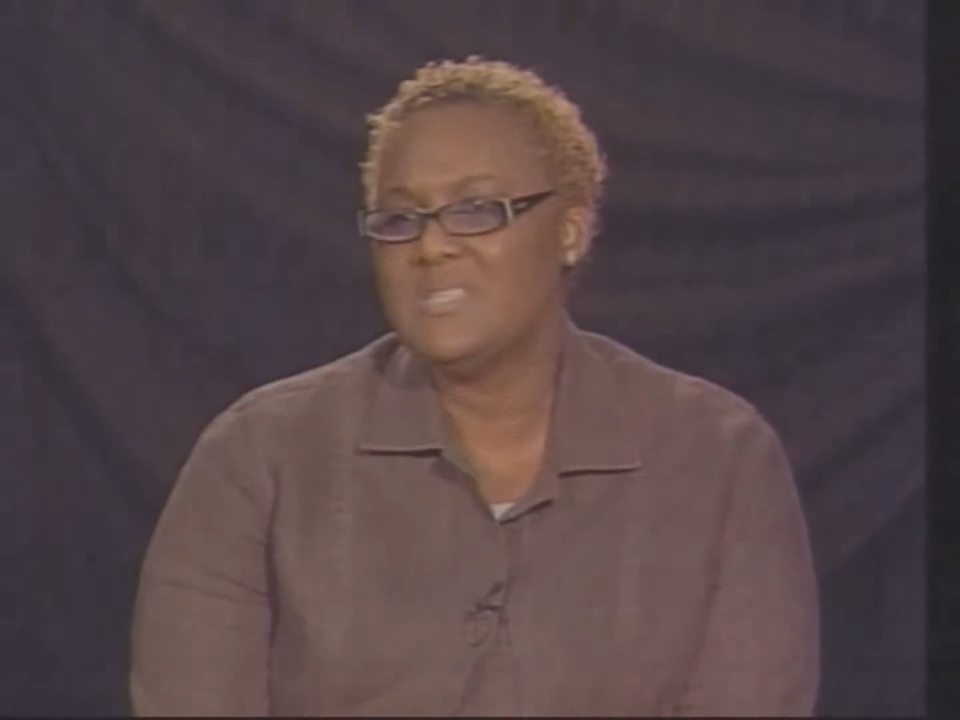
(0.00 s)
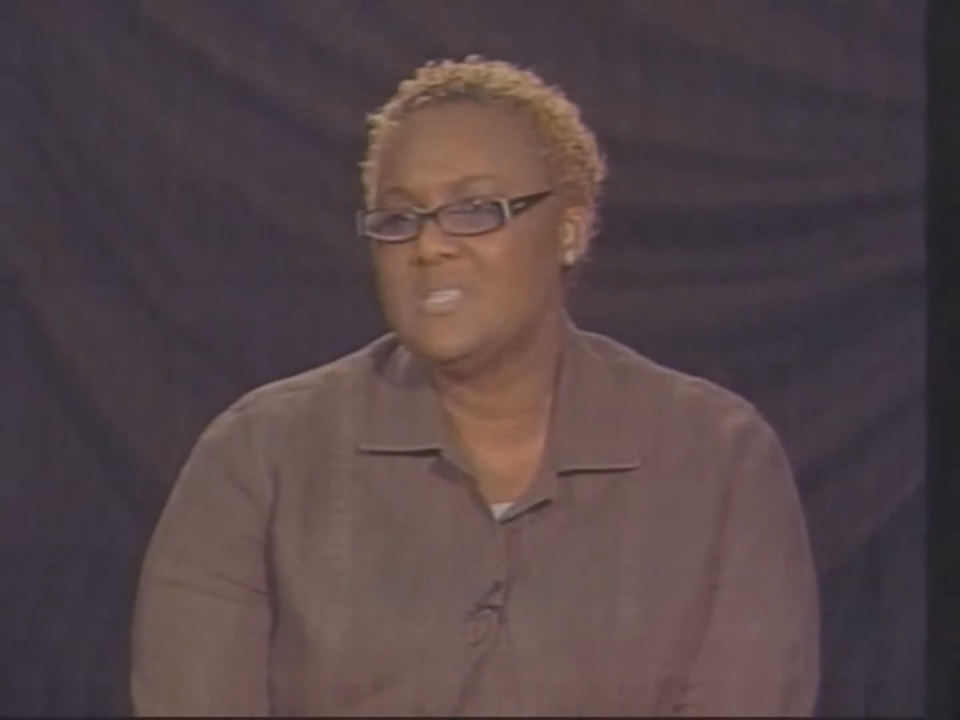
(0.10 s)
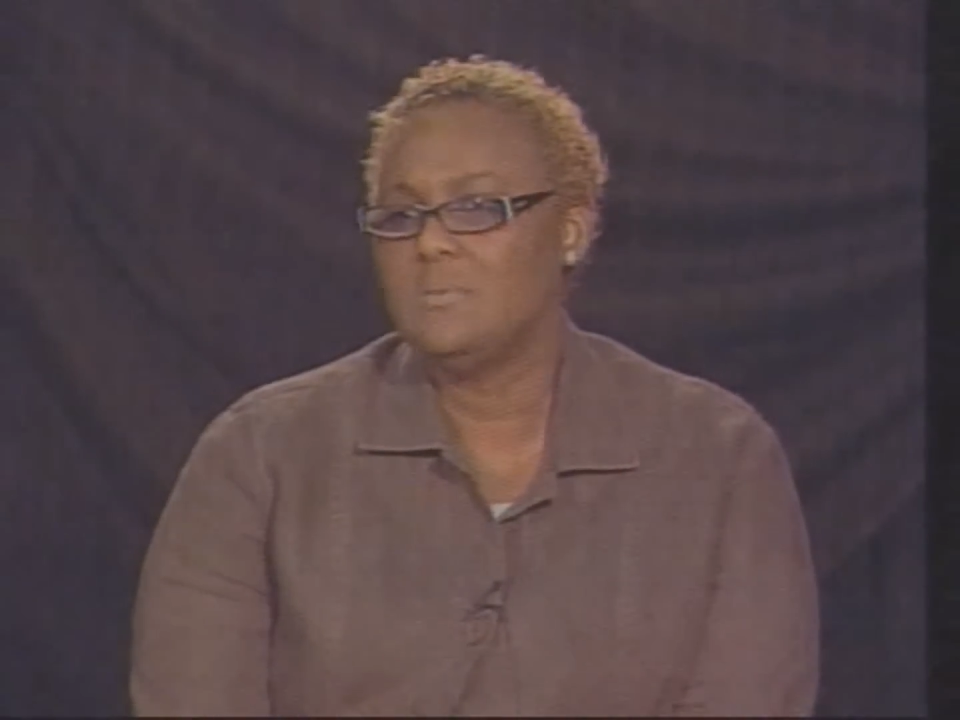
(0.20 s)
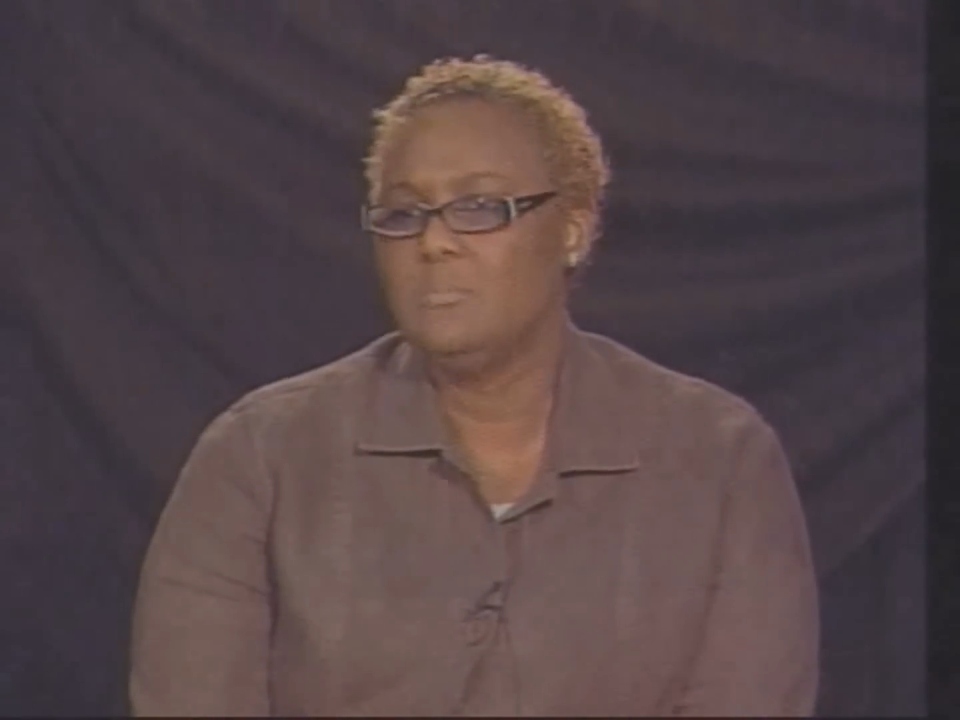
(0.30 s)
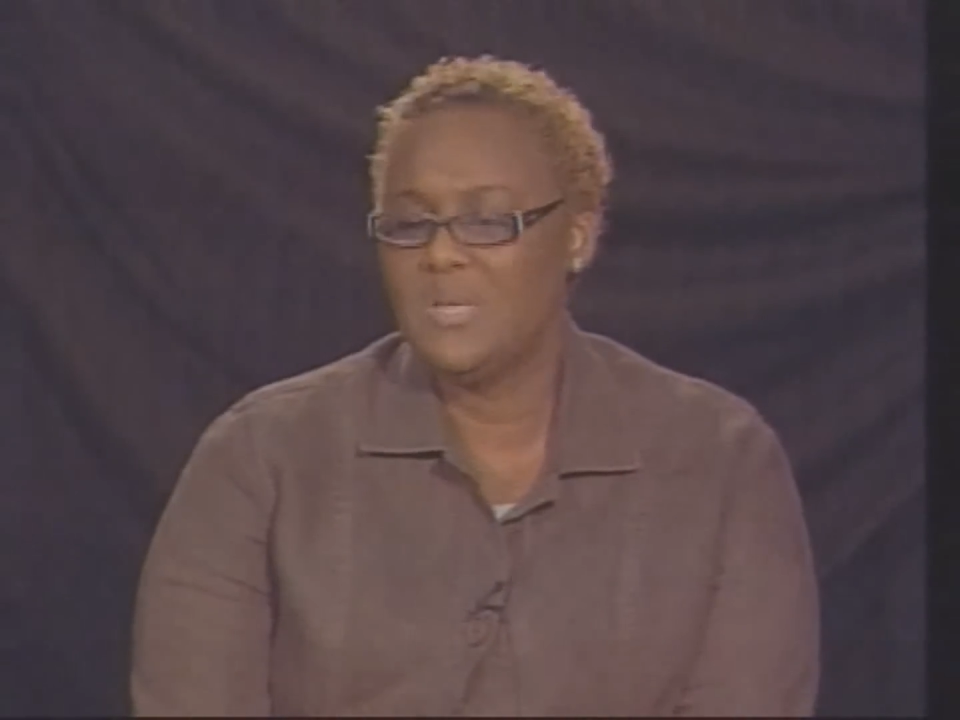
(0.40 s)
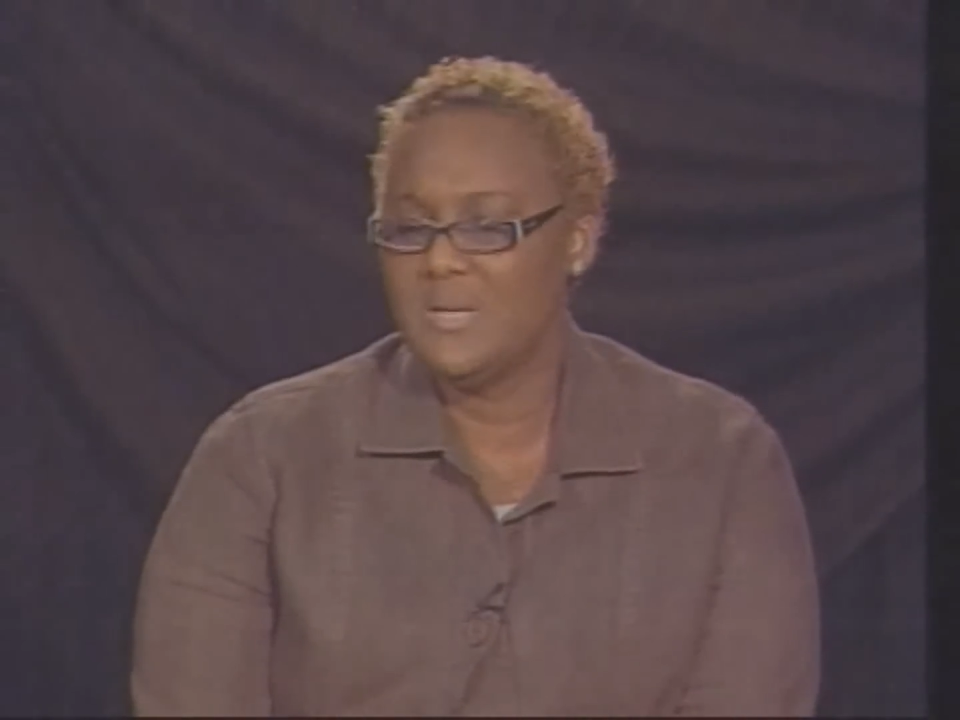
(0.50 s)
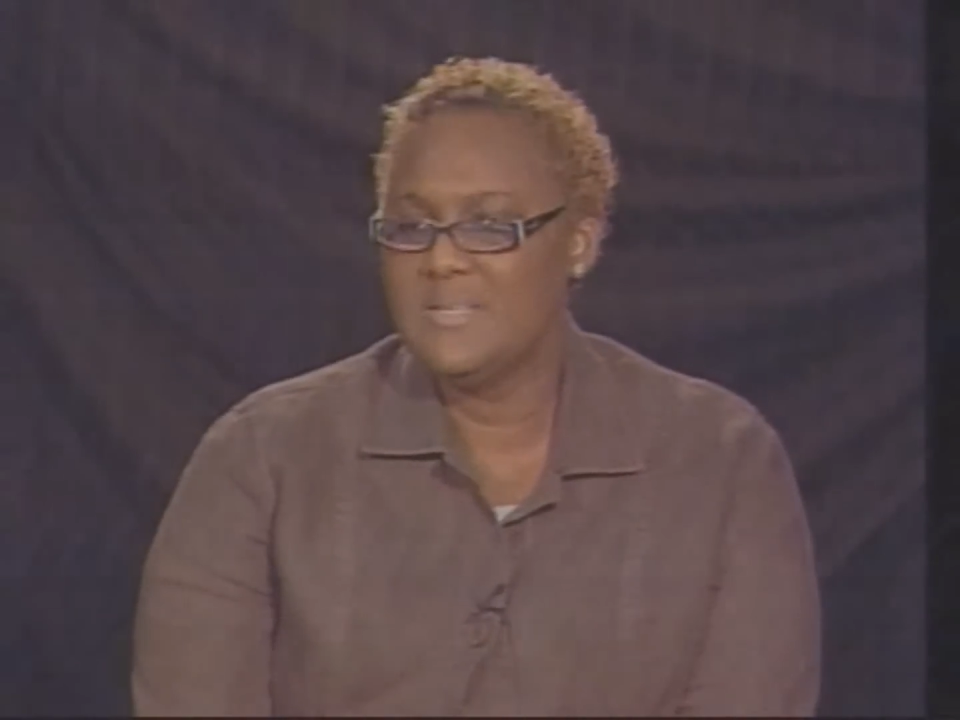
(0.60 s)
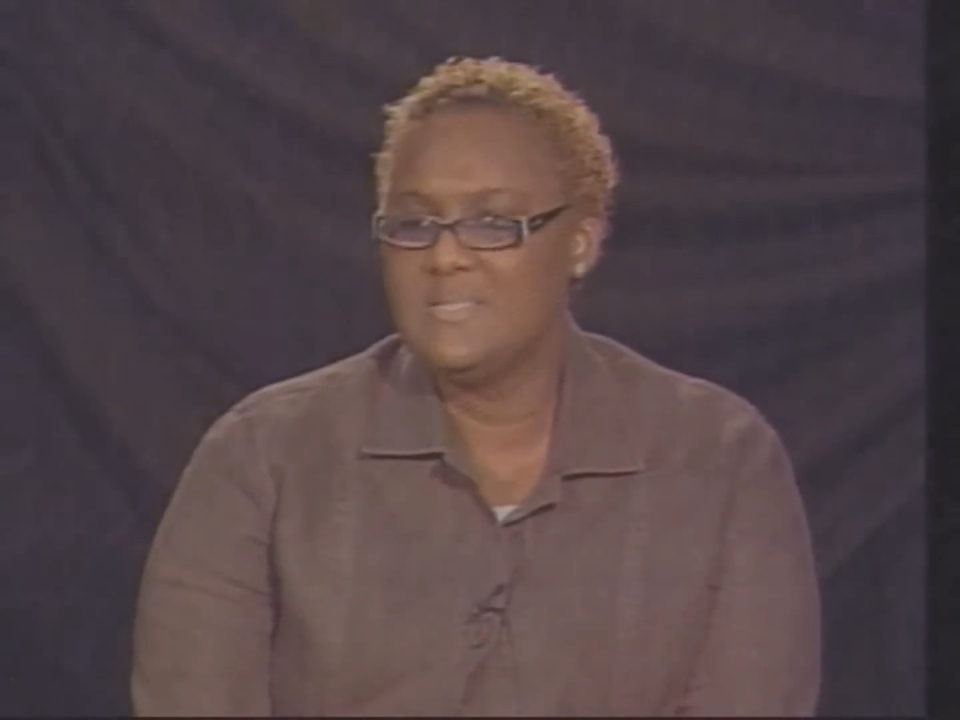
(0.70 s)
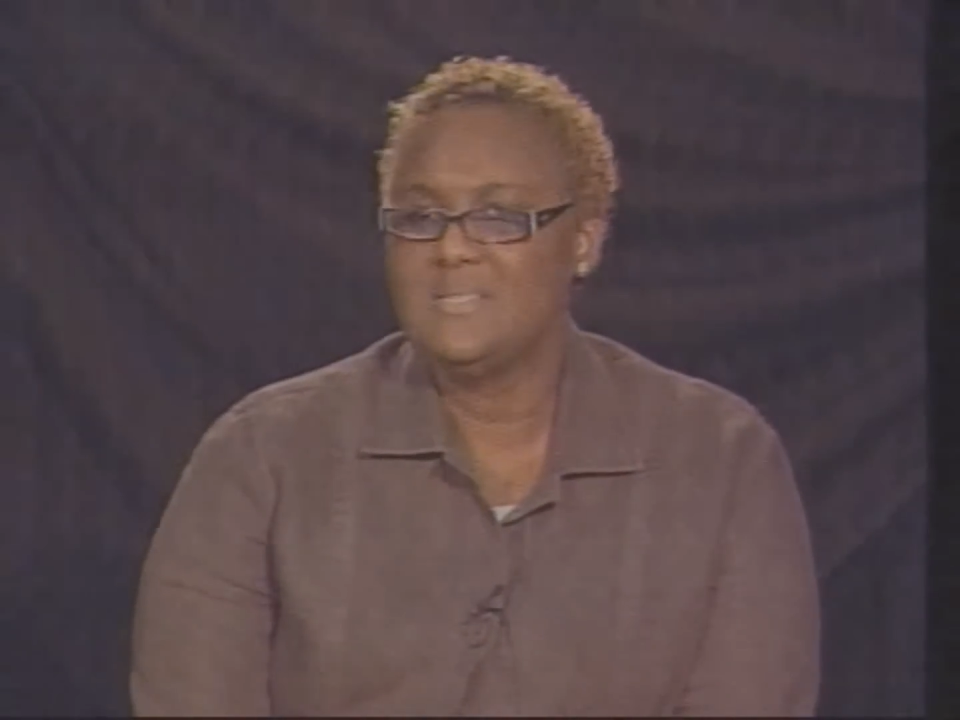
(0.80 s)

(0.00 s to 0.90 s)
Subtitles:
because,